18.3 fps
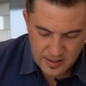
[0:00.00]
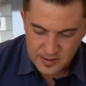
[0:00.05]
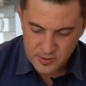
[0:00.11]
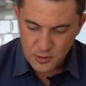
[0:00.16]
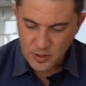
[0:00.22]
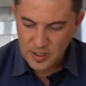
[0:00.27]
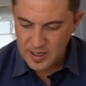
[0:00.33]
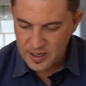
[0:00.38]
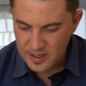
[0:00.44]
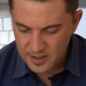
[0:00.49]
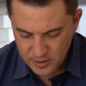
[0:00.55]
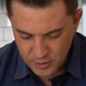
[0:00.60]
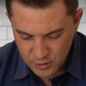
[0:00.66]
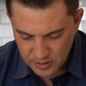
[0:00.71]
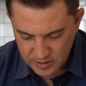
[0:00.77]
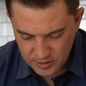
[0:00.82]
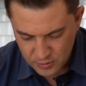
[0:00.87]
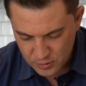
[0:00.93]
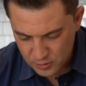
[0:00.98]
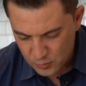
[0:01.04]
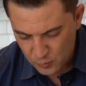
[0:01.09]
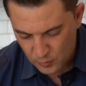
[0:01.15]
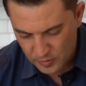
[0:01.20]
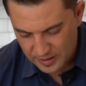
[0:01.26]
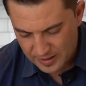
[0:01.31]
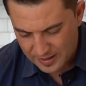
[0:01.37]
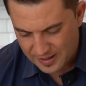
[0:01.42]
is you actually just
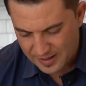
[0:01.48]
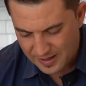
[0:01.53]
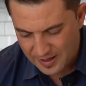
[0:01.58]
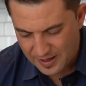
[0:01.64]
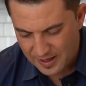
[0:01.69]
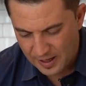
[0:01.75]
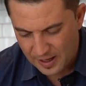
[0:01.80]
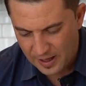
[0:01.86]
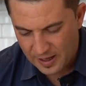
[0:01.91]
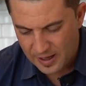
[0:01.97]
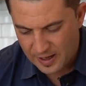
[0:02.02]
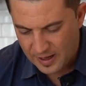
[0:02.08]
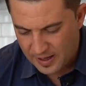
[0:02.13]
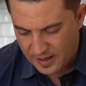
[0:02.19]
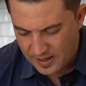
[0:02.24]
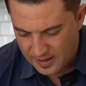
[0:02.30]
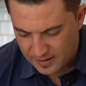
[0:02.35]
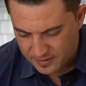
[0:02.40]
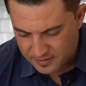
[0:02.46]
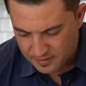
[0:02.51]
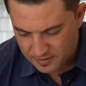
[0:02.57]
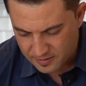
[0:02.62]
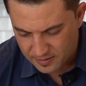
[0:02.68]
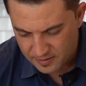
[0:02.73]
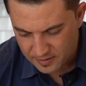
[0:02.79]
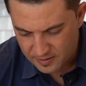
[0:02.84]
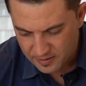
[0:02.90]
want to add
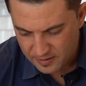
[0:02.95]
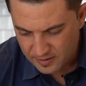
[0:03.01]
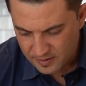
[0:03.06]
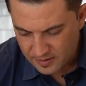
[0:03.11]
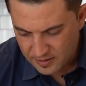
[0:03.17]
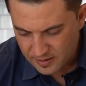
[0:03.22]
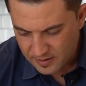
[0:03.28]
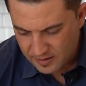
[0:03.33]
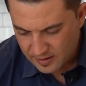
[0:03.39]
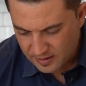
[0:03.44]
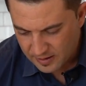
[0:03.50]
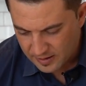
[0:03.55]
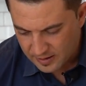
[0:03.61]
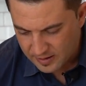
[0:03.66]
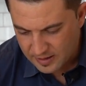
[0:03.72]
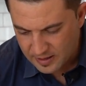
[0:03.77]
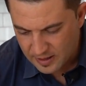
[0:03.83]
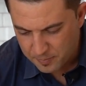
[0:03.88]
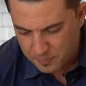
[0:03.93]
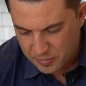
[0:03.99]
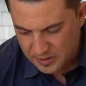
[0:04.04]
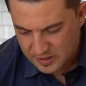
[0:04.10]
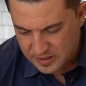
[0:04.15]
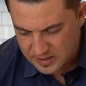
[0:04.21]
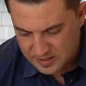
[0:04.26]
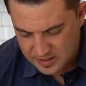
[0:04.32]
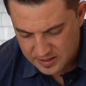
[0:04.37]
a couple
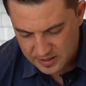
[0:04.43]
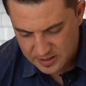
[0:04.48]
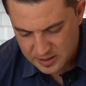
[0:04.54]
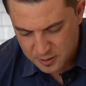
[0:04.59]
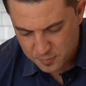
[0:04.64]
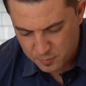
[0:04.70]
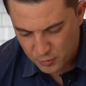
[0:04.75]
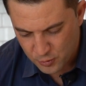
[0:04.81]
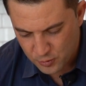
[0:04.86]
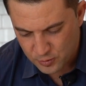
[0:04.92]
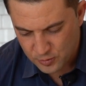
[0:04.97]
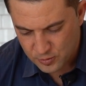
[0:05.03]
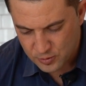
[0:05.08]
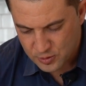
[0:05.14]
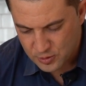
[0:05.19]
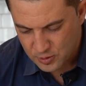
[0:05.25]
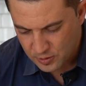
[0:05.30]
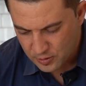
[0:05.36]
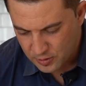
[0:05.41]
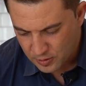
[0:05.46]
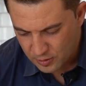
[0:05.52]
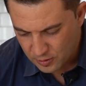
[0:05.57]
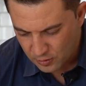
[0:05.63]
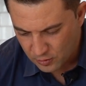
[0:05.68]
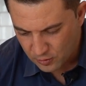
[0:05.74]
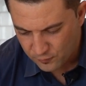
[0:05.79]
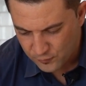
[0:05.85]
of teaspoons
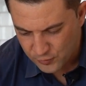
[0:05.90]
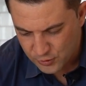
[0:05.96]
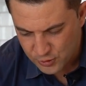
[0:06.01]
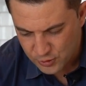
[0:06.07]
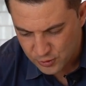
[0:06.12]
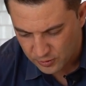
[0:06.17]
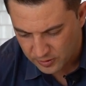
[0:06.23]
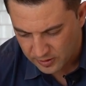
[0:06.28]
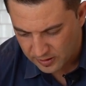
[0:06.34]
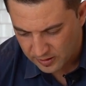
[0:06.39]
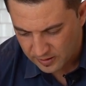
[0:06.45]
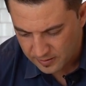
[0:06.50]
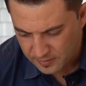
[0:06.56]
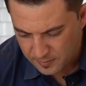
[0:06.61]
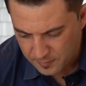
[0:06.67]
of sugar.